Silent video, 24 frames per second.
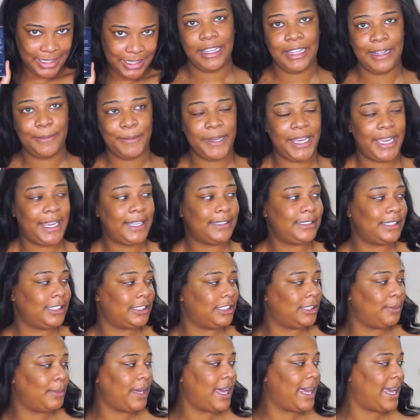Got my hands on
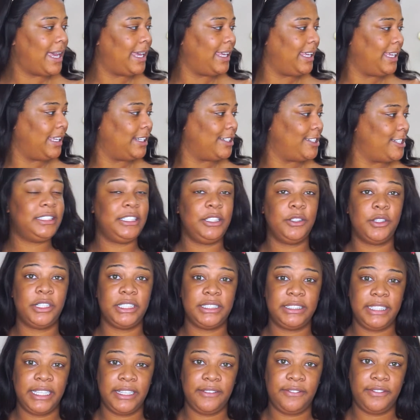some high-end
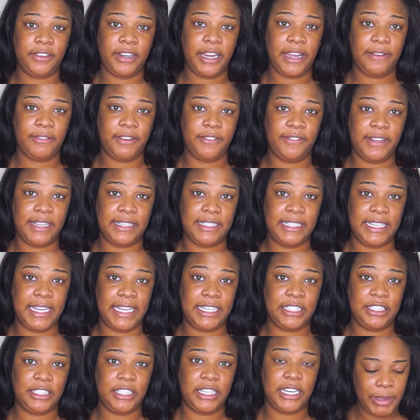Diorskin Forever
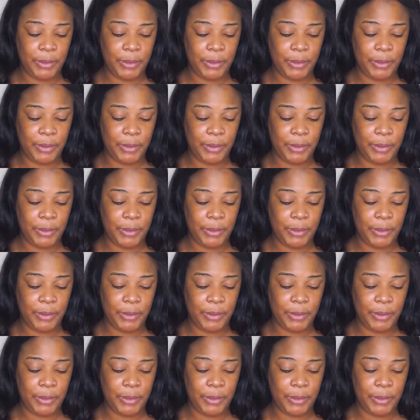Foundation.